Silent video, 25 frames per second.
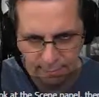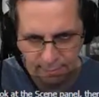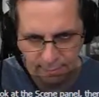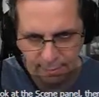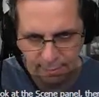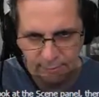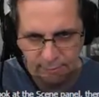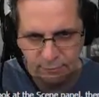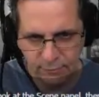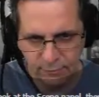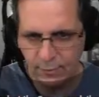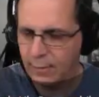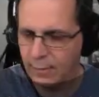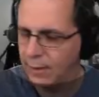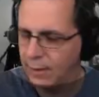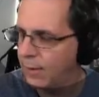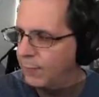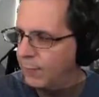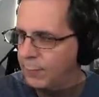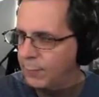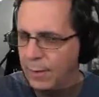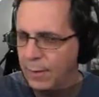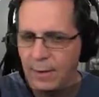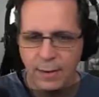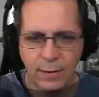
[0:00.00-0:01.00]
And I still
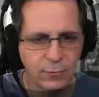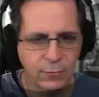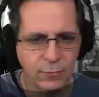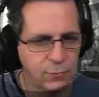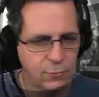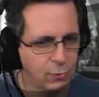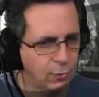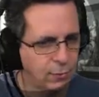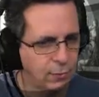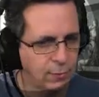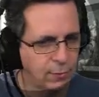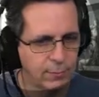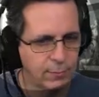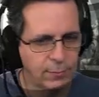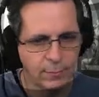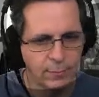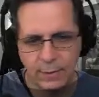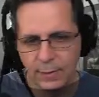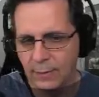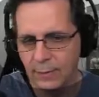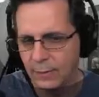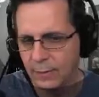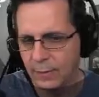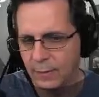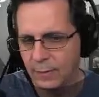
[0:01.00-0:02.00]
have my head turner
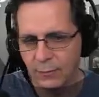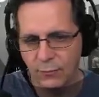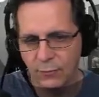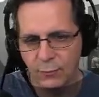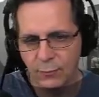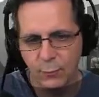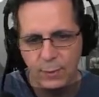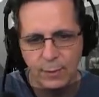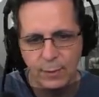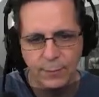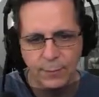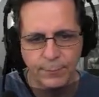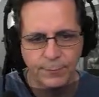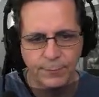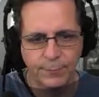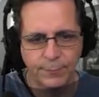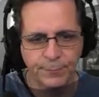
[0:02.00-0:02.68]
in there as well.